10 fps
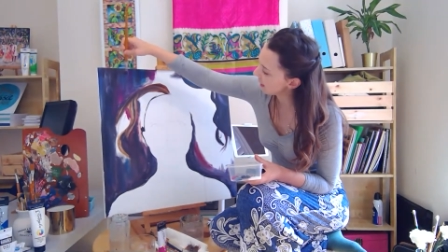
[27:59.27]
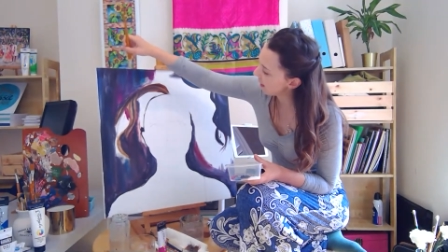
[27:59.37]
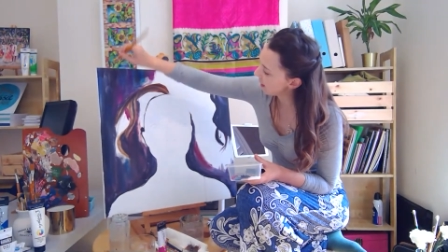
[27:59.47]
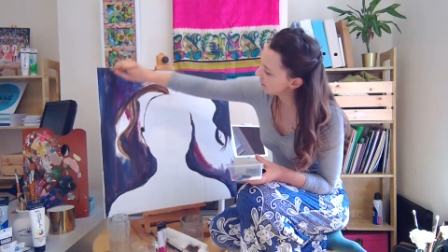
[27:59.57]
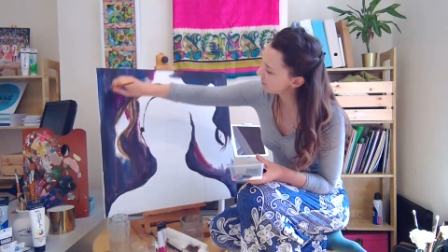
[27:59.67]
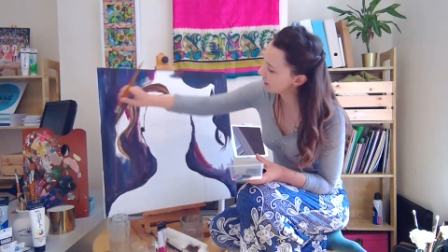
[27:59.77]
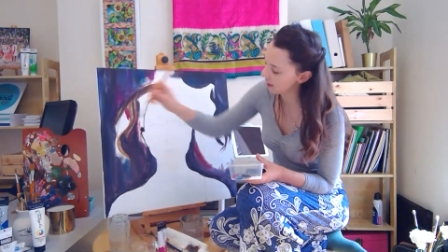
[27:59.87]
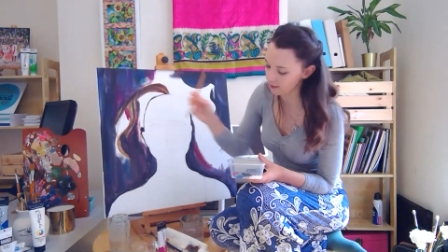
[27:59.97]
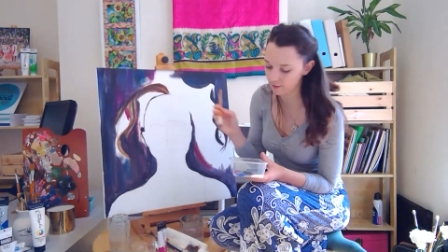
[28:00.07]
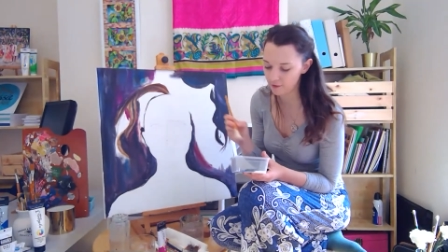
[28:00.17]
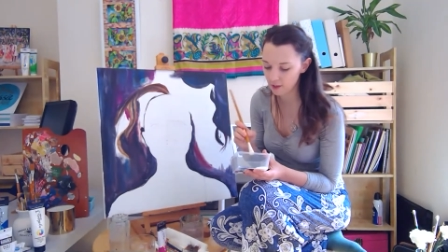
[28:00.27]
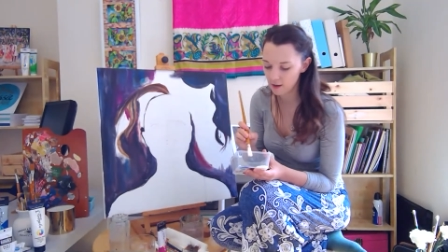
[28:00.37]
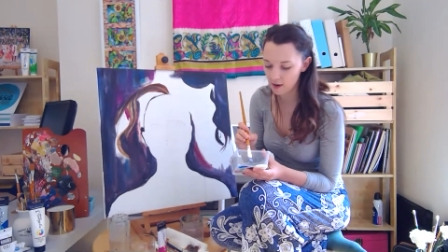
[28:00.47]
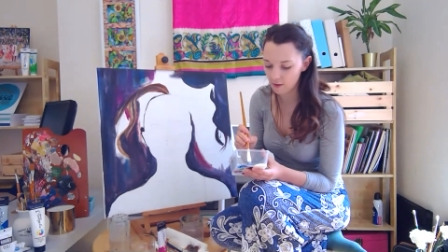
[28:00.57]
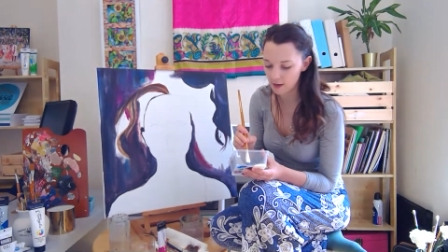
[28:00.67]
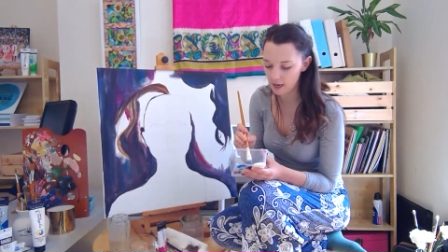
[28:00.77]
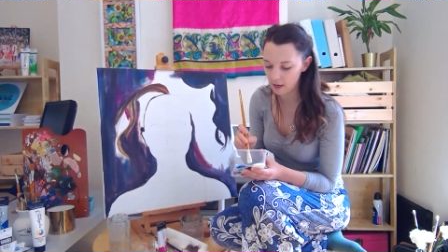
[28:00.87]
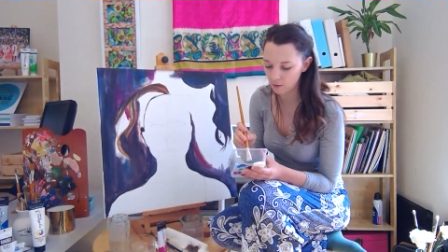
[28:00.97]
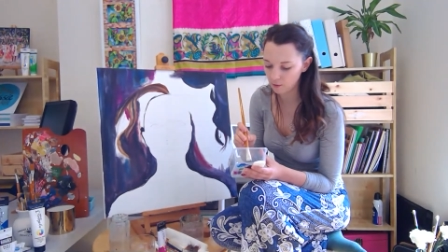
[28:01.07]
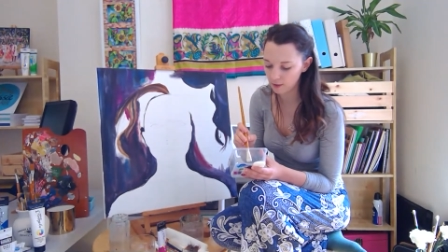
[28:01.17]
live and figure out
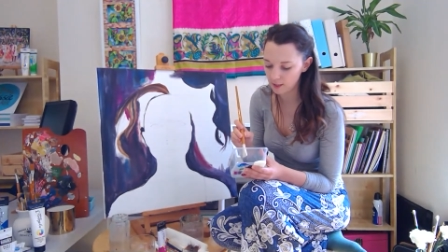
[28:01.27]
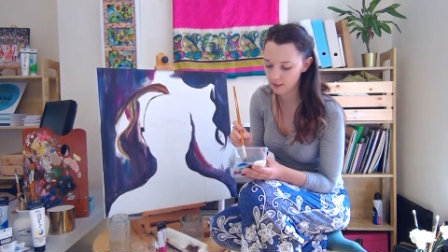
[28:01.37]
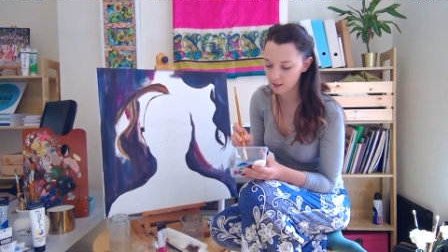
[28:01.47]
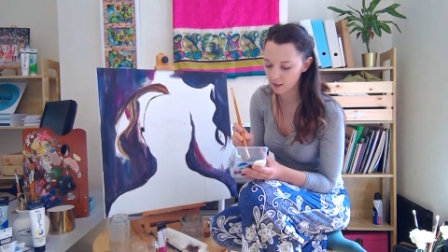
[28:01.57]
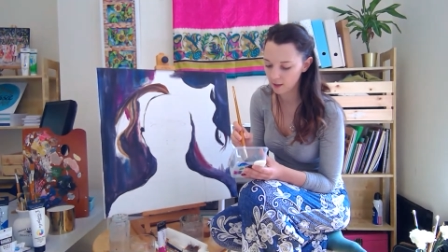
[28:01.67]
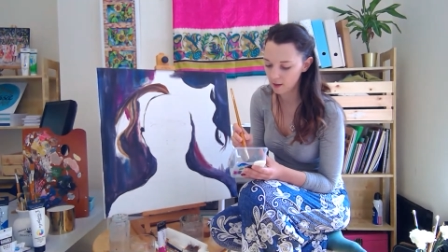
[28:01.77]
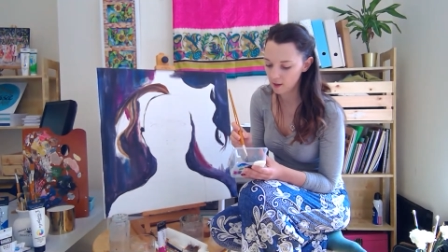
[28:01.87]
how all this